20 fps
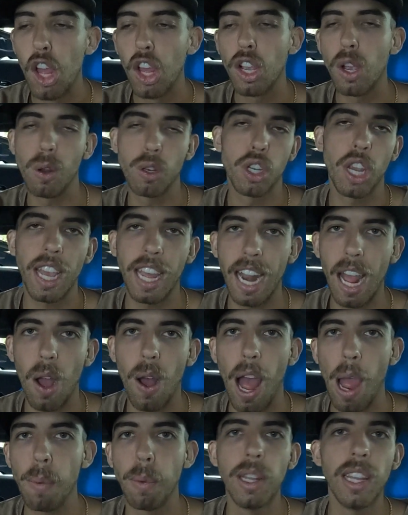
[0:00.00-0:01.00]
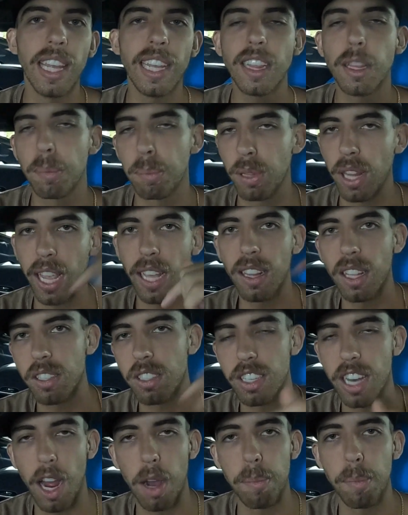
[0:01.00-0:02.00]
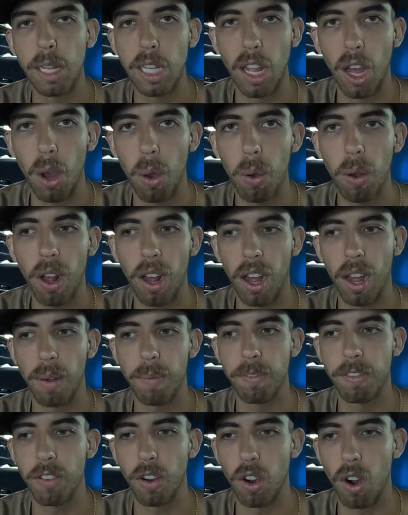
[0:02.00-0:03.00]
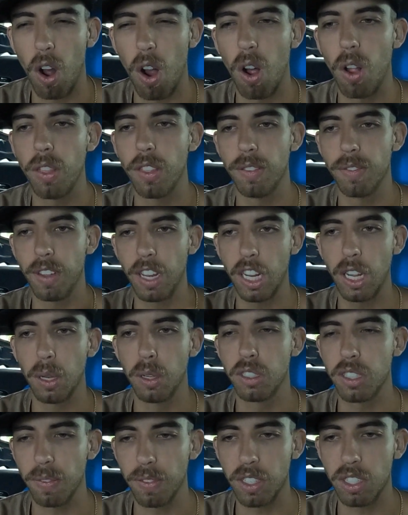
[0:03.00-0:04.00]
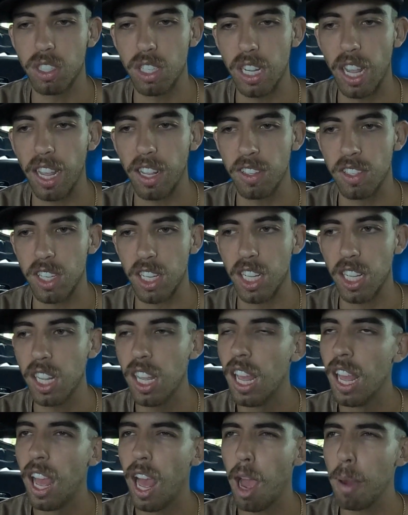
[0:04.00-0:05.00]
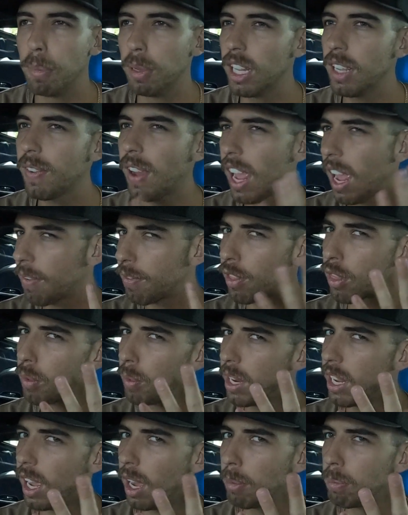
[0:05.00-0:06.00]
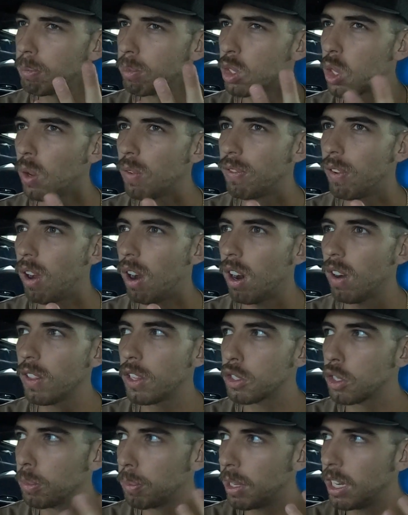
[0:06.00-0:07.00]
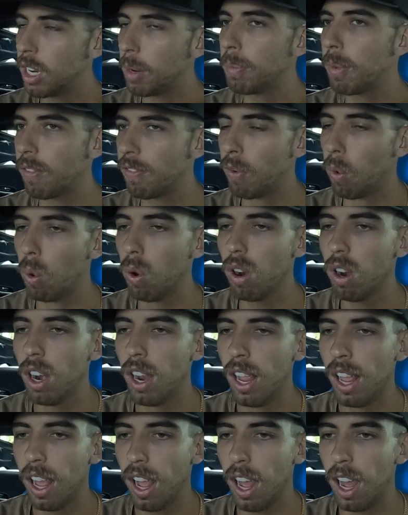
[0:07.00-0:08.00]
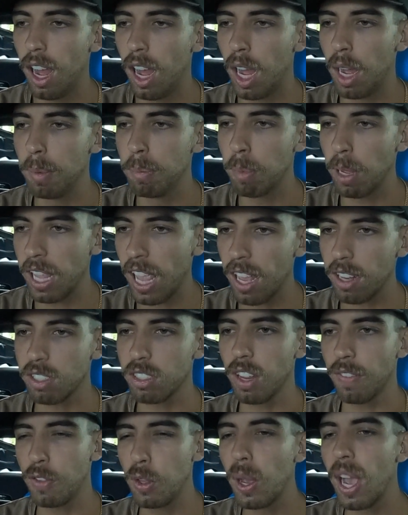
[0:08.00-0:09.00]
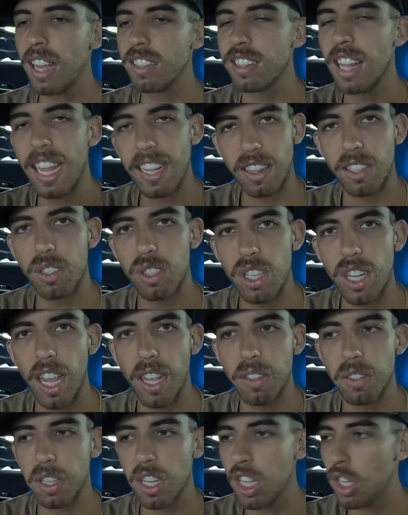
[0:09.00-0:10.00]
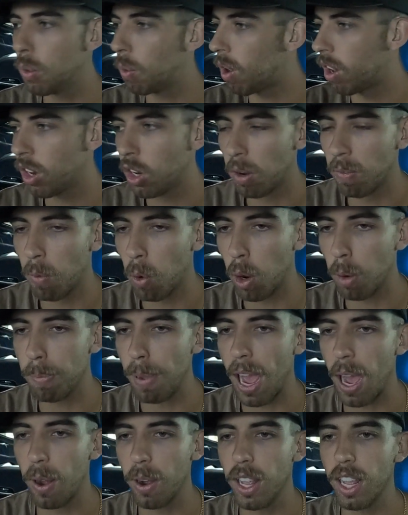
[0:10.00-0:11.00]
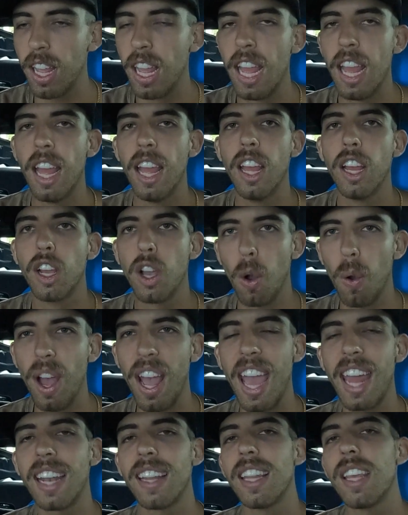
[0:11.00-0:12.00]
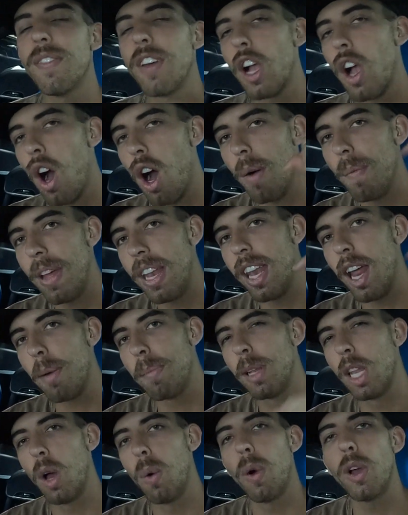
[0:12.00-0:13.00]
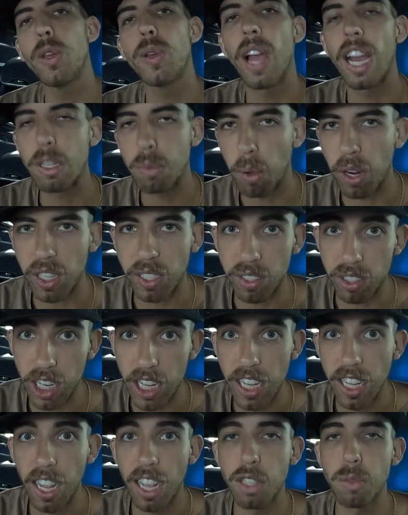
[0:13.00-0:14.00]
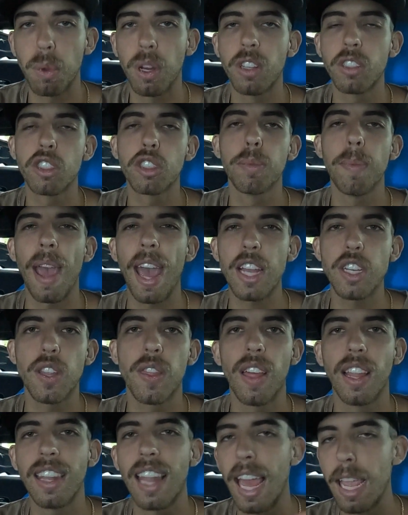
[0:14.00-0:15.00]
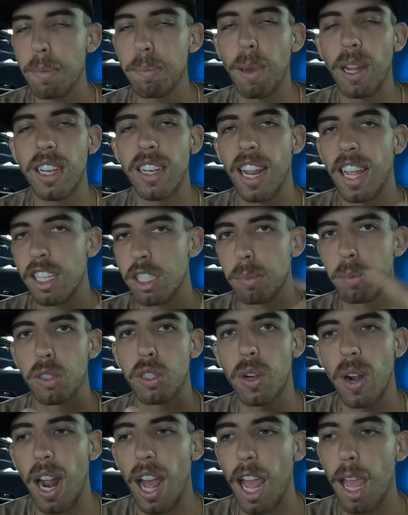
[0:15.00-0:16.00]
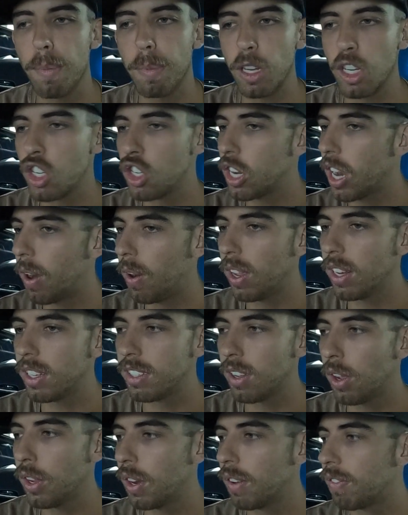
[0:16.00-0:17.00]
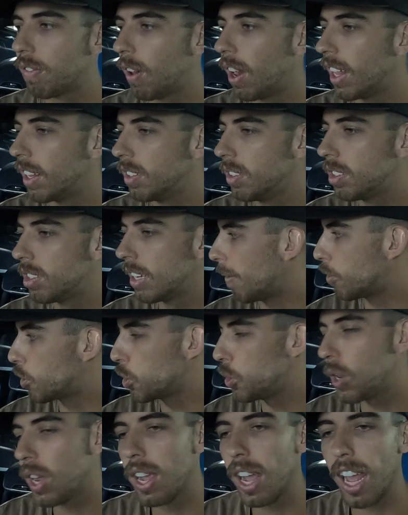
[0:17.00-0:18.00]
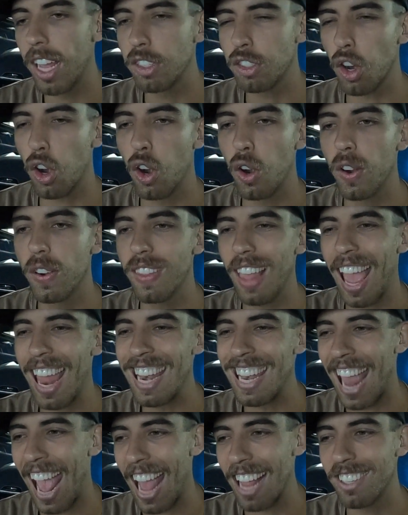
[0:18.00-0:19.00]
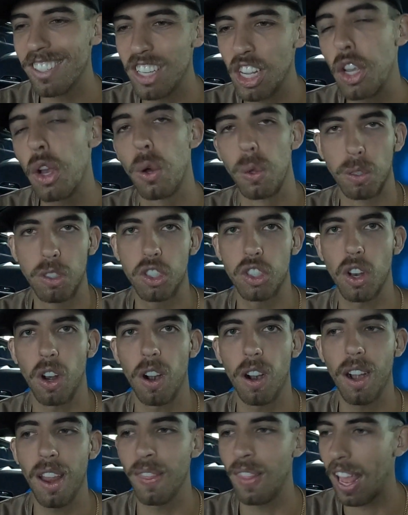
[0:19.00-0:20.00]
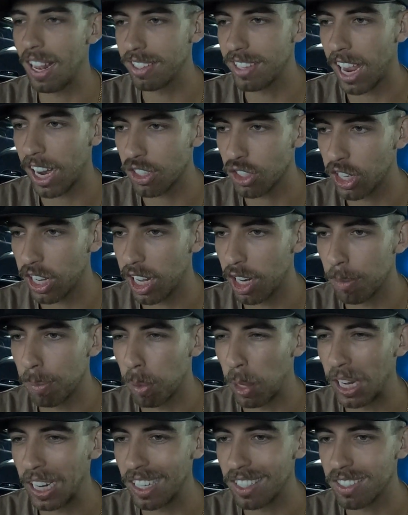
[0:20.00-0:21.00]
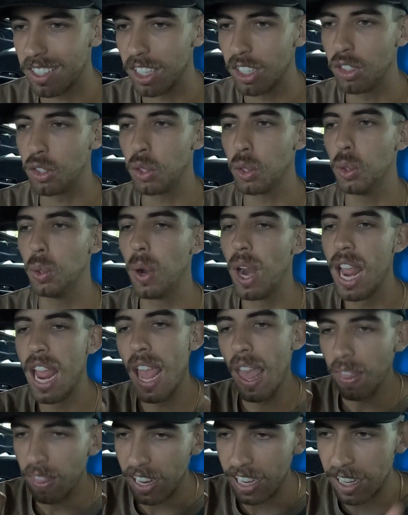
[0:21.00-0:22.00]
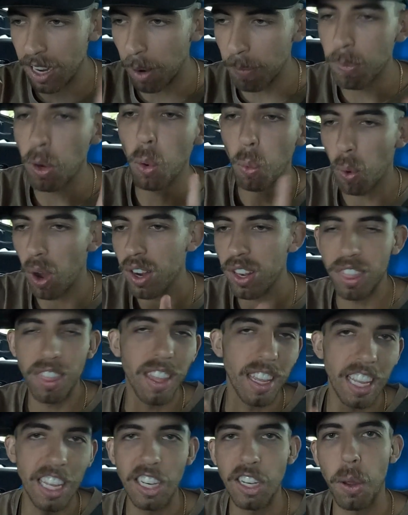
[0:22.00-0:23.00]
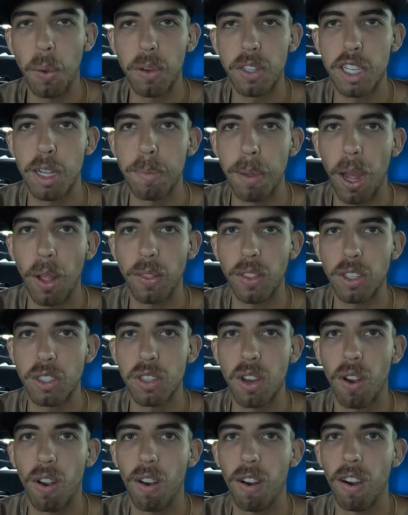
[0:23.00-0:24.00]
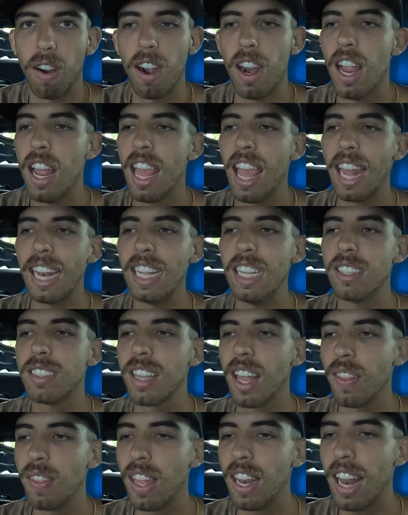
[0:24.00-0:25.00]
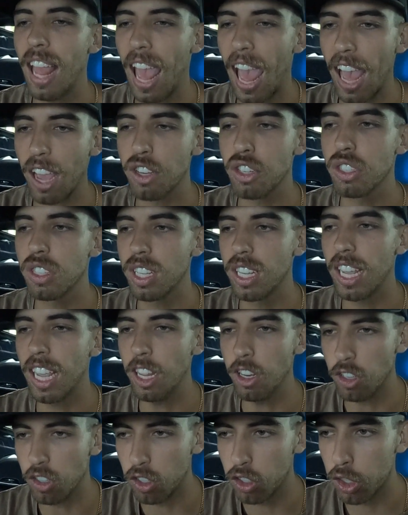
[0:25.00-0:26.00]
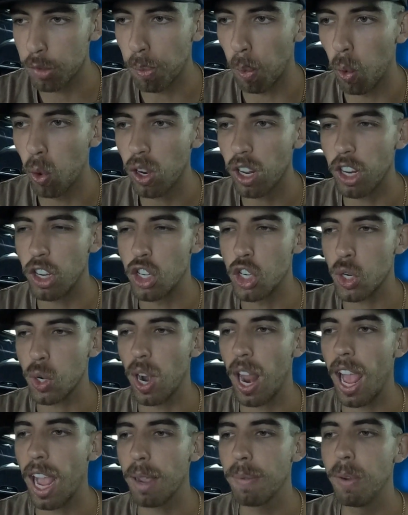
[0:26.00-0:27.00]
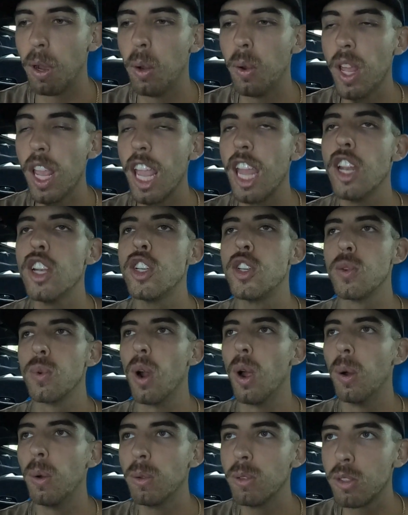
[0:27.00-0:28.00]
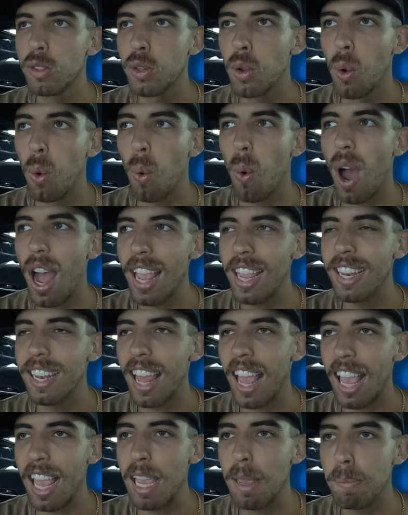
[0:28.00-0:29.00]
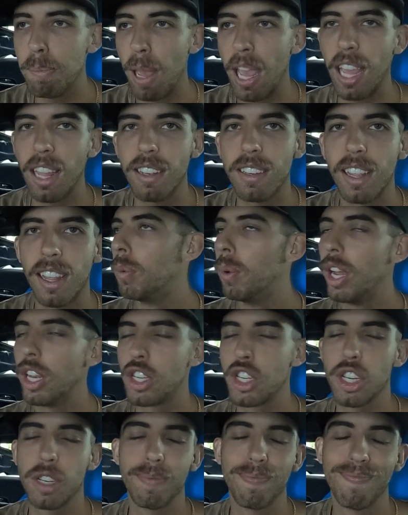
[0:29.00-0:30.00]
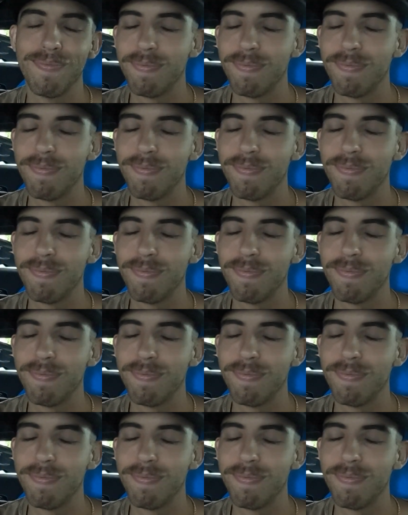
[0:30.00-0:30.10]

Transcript: Go check it out. I will link the playlist down below for all the videos of the C8Z. I believe I have 3 up so far. This will be number 4. But yes, if you guys like the C8Z, you want to know more about it, go ahead, leave a comment down below what you guys want to see, as well as smash the like button and subscribe and share it, tell your friends. I'm sure you guys heard that nasty cold start, and that's actually going to bring us into the number 1 thing he noticed about this car. And he said that actually in sport and track mode, it drones quite a bit, which